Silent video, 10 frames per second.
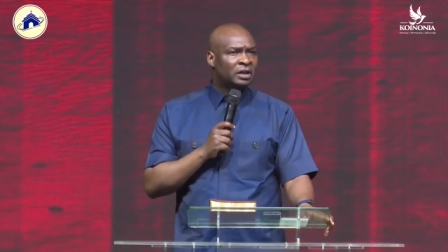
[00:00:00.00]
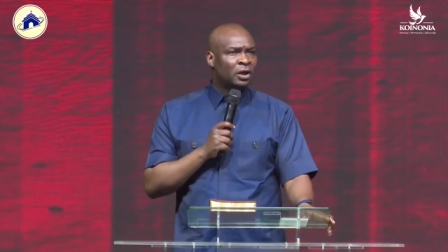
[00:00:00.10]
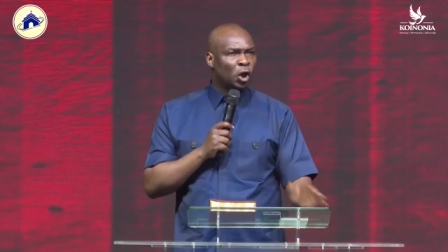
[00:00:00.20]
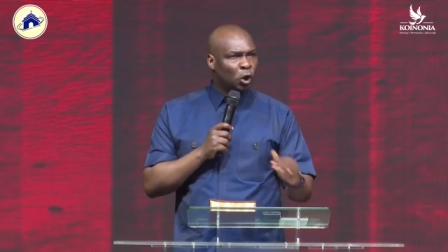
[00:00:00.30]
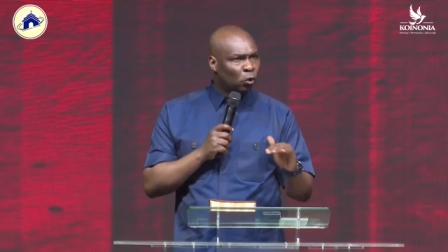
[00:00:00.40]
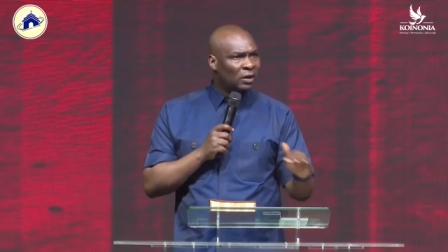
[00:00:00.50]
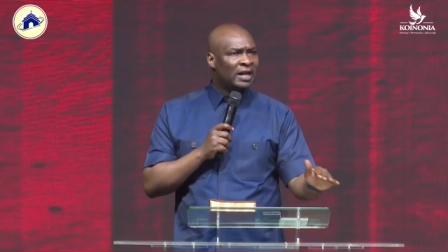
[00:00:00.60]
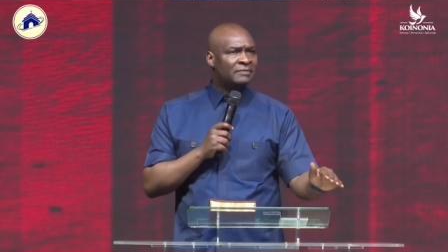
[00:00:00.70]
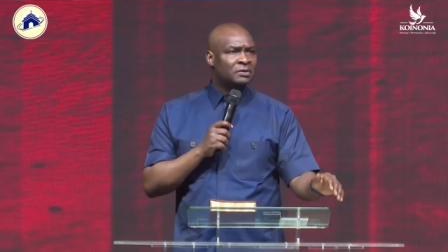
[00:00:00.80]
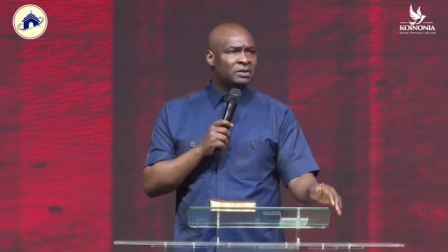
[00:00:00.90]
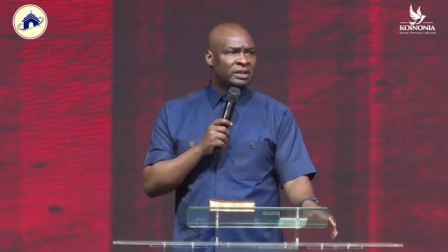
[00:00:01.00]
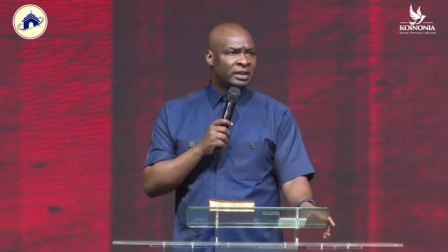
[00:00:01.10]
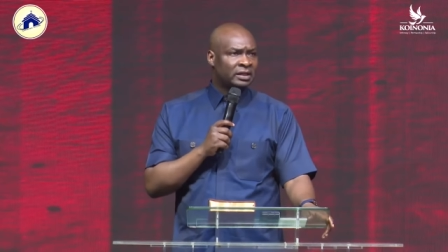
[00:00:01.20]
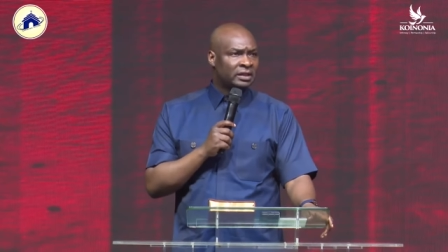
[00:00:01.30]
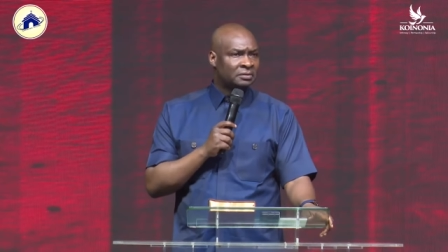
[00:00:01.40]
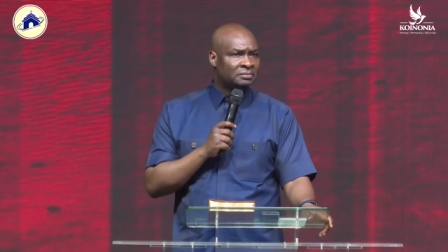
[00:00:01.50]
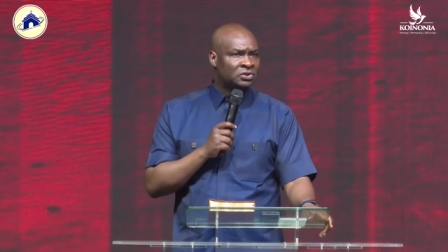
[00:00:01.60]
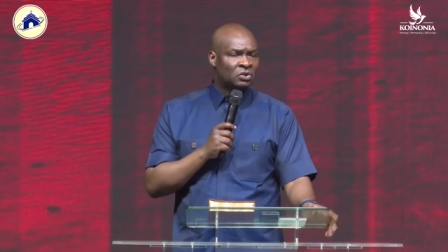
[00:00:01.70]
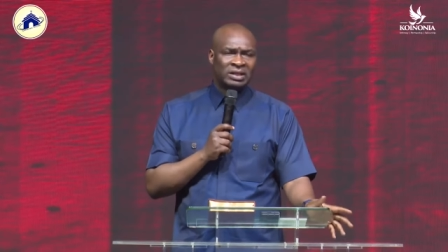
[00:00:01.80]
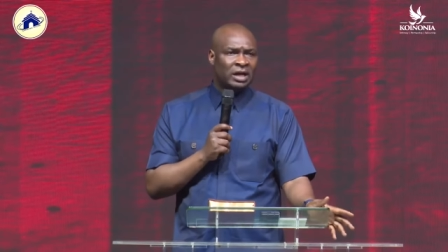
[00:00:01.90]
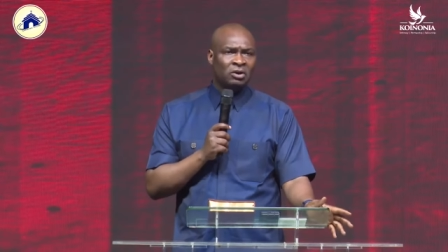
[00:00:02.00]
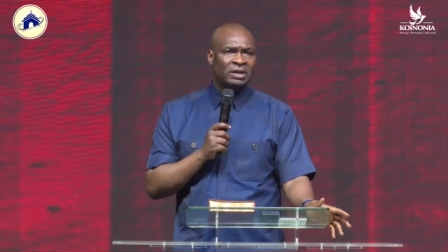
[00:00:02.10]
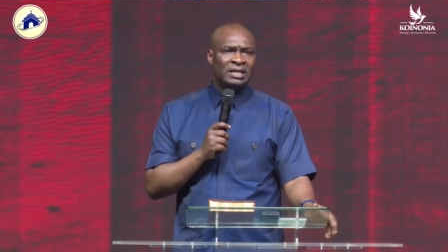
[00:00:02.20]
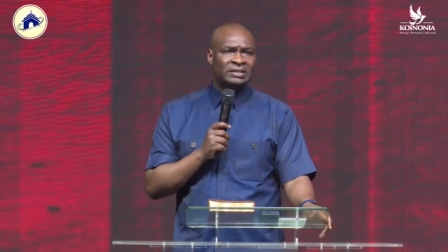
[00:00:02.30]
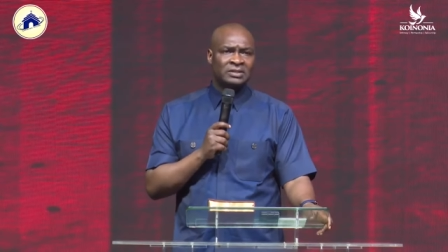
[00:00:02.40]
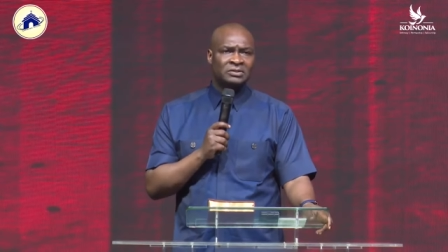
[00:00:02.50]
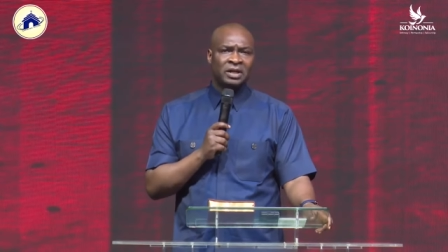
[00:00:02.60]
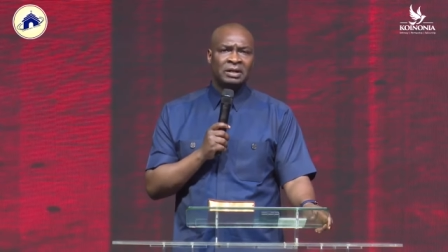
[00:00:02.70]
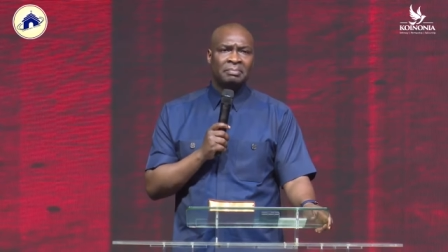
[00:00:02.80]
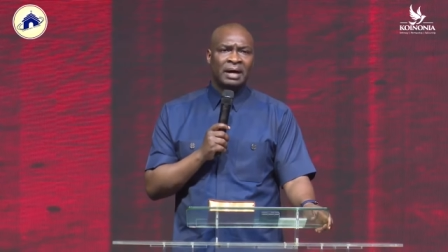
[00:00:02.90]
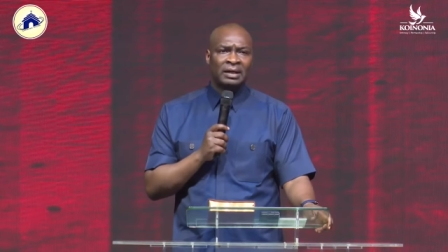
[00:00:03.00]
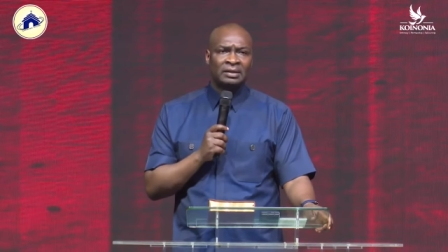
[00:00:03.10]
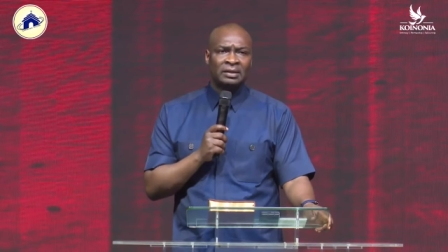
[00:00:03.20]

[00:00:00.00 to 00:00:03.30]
low-level thinking. So they are not necessarily bad.